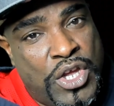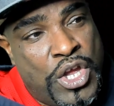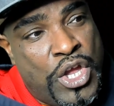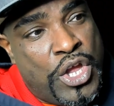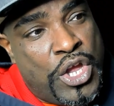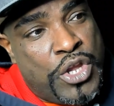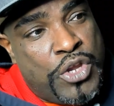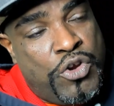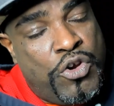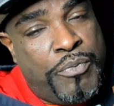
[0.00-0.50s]

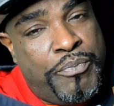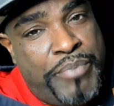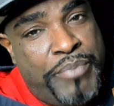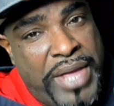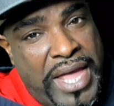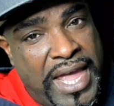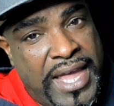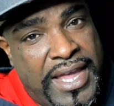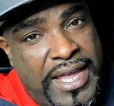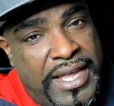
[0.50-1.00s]
you're
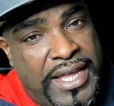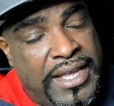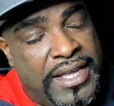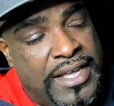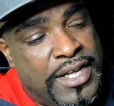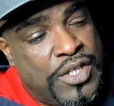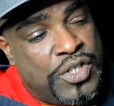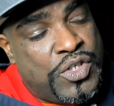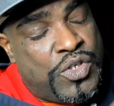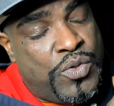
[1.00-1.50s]
paying
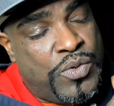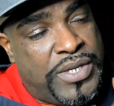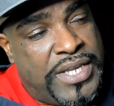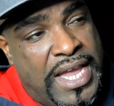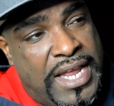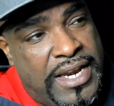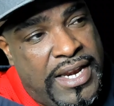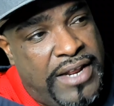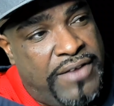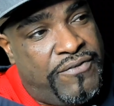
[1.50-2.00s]
to get
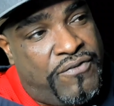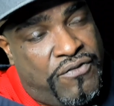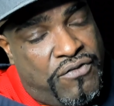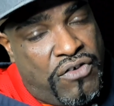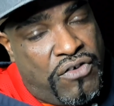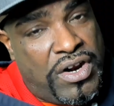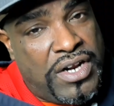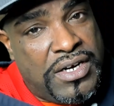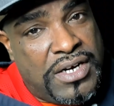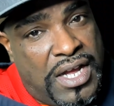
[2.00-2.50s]
in
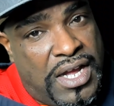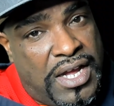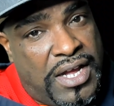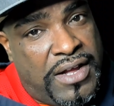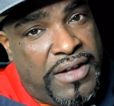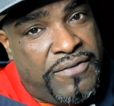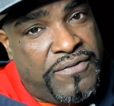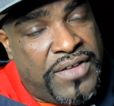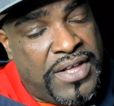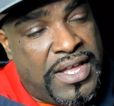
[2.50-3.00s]
front
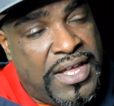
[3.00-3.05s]
of